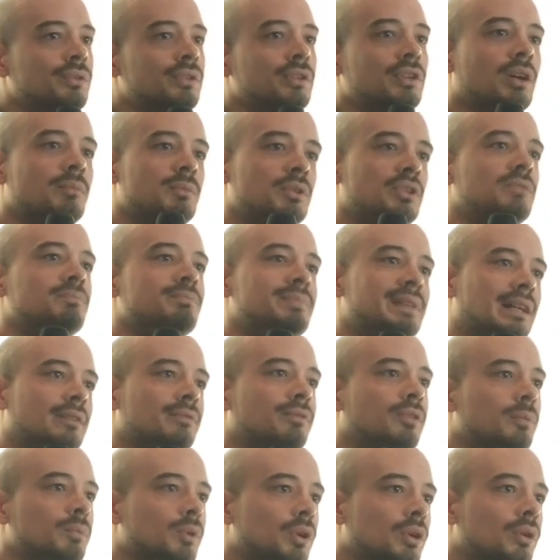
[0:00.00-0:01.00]
common
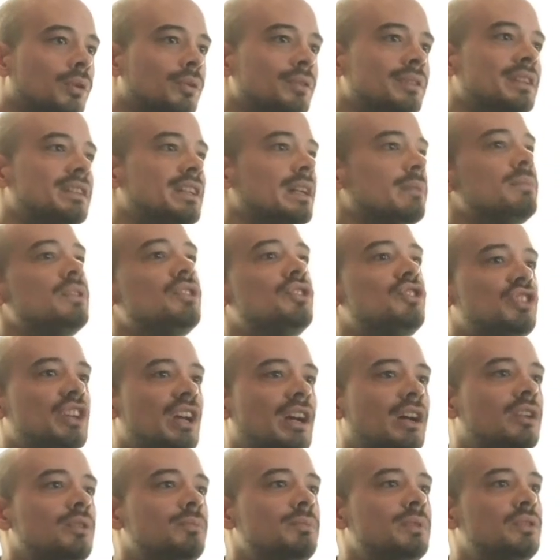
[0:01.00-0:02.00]
platform code that can be
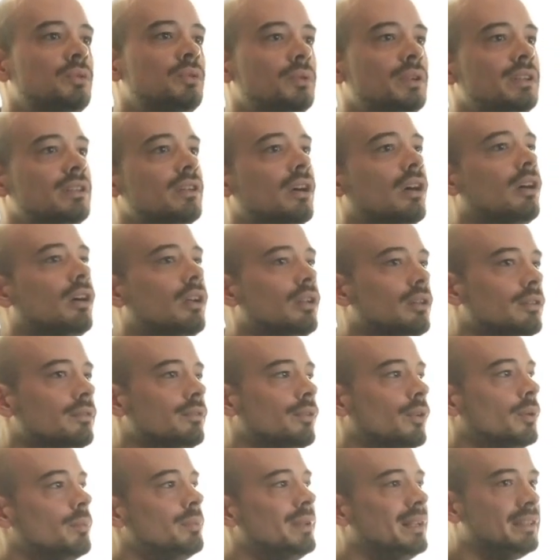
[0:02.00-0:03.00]
shared between all of
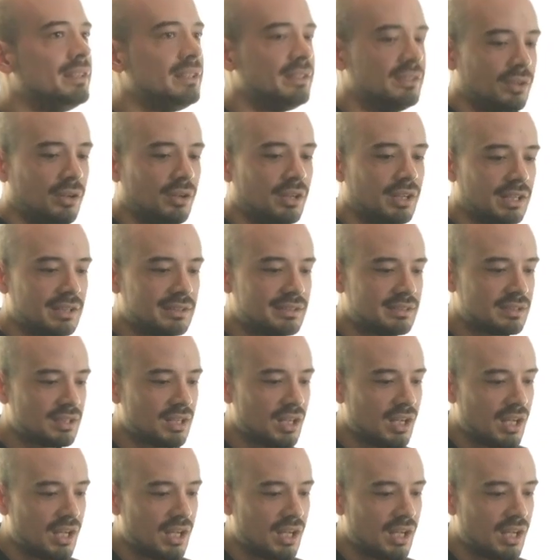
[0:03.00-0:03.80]
our building targets.